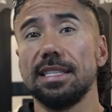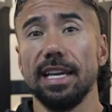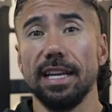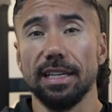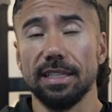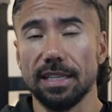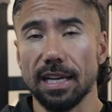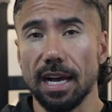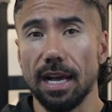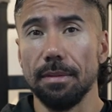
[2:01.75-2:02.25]

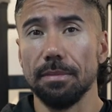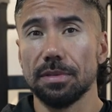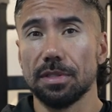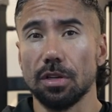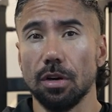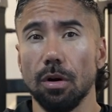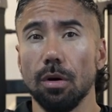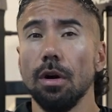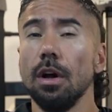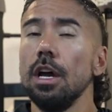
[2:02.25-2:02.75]
take time.
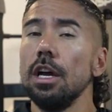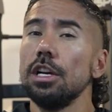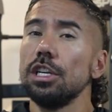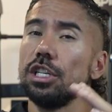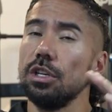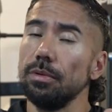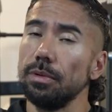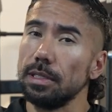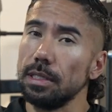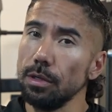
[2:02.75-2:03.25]
So
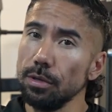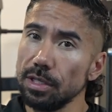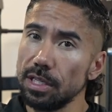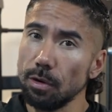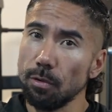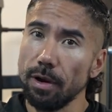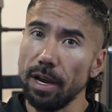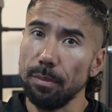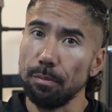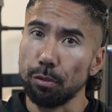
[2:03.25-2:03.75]
she was
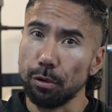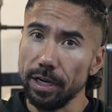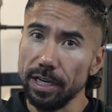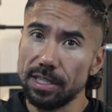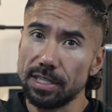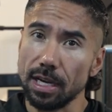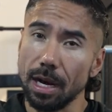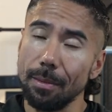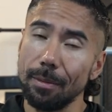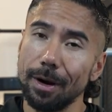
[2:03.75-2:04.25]
losing weight
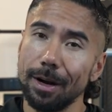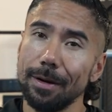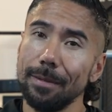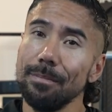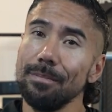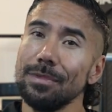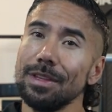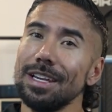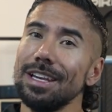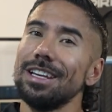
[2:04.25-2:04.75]
pre-summer,